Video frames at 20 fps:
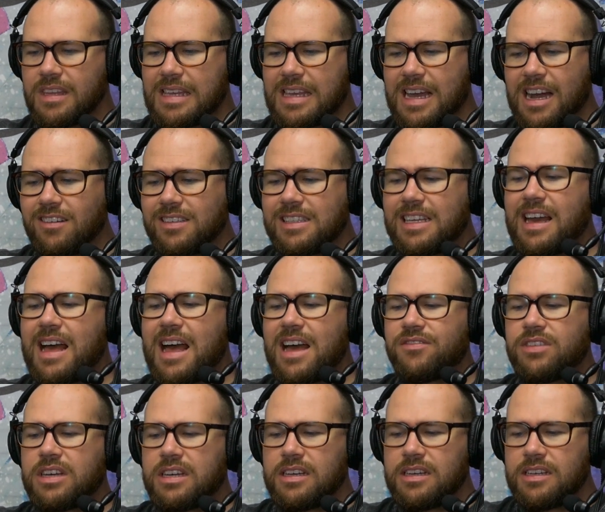Currently, I
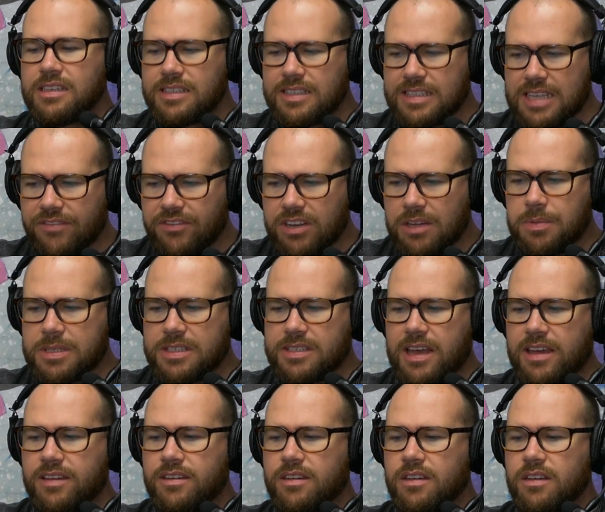have
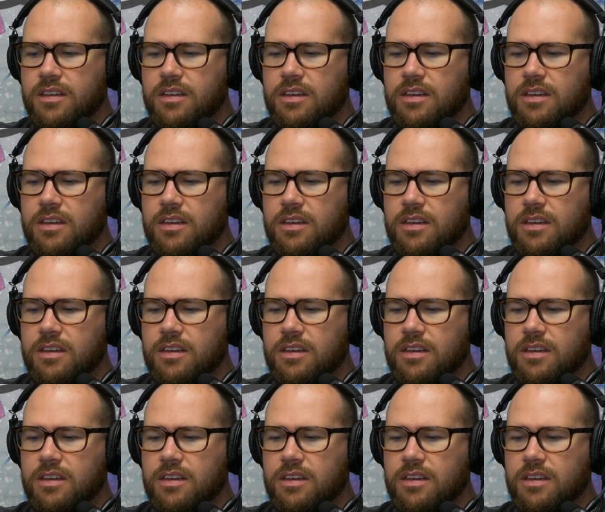70%